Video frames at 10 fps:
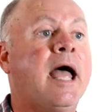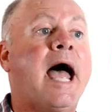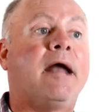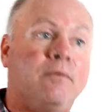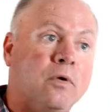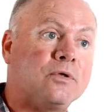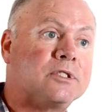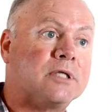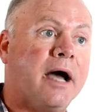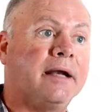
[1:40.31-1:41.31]
at
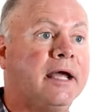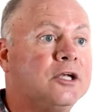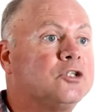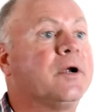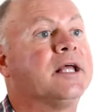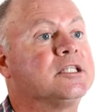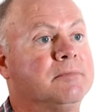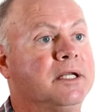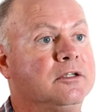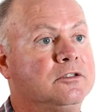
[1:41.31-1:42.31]
roadside and
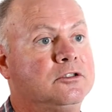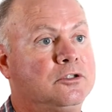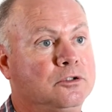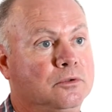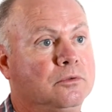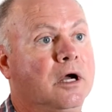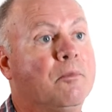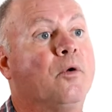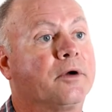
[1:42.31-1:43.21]
transmitted to a motor